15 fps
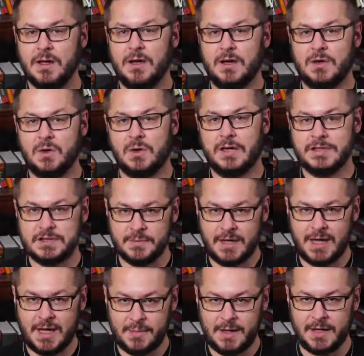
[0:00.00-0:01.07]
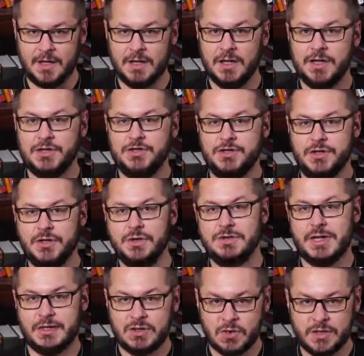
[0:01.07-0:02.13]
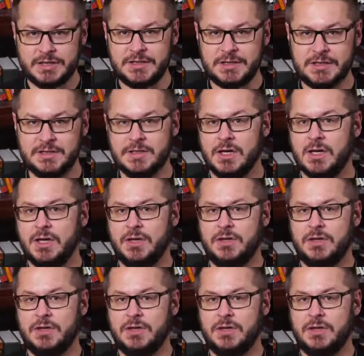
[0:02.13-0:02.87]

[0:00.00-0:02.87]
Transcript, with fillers: According to Muhammad, Jews and Christians